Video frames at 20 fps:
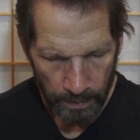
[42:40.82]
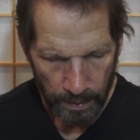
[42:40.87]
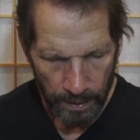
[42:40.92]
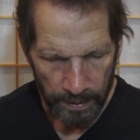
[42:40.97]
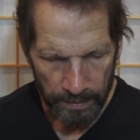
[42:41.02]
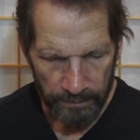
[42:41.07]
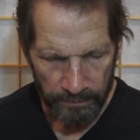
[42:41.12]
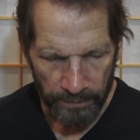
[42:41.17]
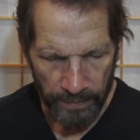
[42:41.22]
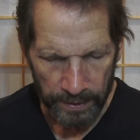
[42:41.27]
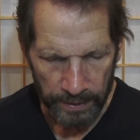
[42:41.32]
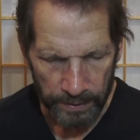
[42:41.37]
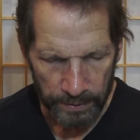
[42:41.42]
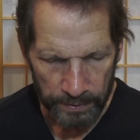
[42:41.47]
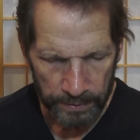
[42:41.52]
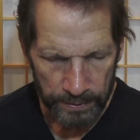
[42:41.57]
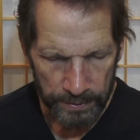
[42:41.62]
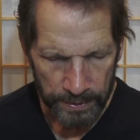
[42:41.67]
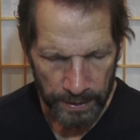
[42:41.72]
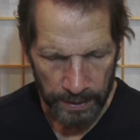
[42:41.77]
invite you
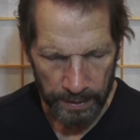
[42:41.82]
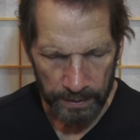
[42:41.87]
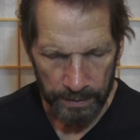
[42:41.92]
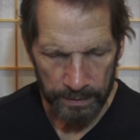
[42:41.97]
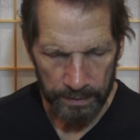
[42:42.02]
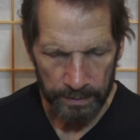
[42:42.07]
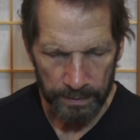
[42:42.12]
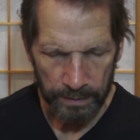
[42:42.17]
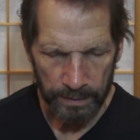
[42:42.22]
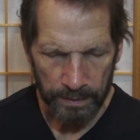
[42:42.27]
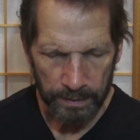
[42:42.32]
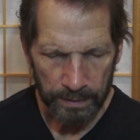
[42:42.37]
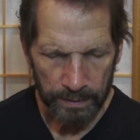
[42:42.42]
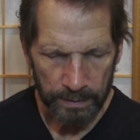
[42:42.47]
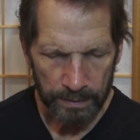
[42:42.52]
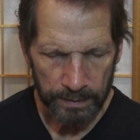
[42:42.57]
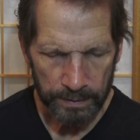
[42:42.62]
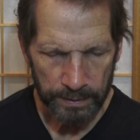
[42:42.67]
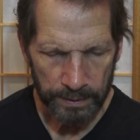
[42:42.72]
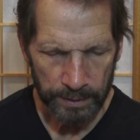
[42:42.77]
to take a
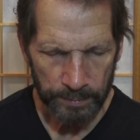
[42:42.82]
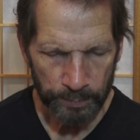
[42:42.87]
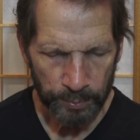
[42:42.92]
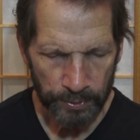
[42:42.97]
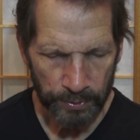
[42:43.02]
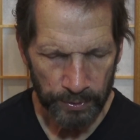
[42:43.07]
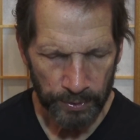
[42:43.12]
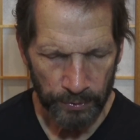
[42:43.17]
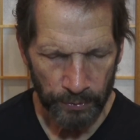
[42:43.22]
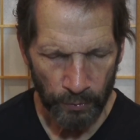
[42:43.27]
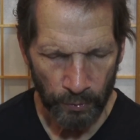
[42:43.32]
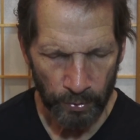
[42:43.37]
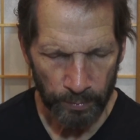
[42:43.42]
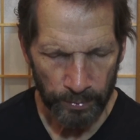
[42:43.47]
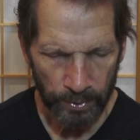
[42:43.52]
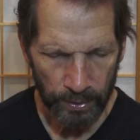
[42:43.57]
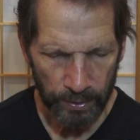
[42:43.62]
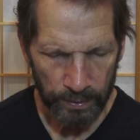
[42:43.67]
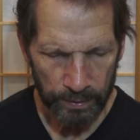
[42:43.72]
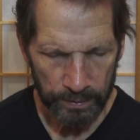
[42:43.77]
little deeper than
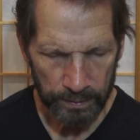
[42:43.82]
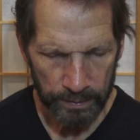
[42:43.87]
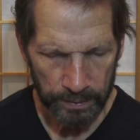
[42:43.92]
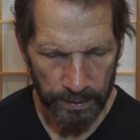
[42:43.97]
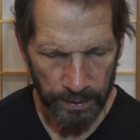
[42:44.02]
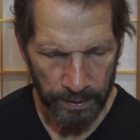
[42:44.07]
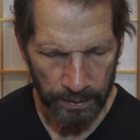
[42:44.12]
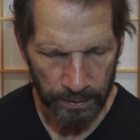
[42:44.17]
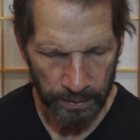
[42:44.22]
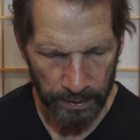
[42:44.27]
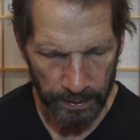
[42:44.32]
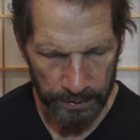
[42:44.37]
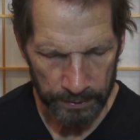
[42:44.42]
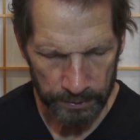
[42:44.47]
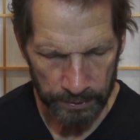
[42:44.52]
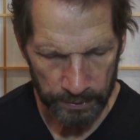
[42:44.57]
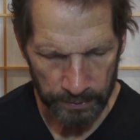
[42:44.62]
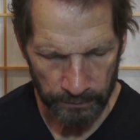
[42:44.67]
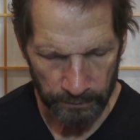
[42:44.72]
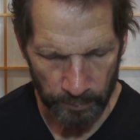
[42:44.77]
normal
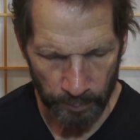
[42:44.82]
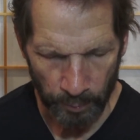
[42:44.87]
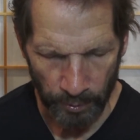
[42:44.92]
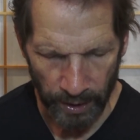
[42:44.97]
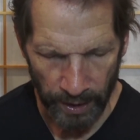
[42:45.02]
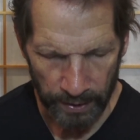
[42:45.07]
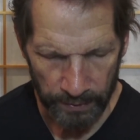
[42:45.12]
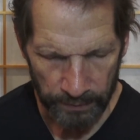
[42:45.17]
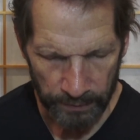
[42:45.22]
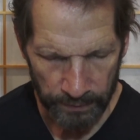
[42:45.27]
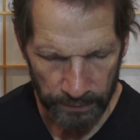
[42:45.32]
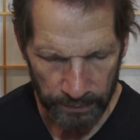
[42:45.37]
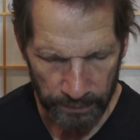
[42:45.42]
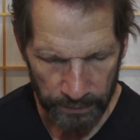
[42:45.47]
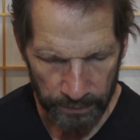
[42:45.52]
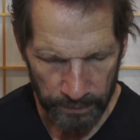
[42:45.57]
inhalation of the breath.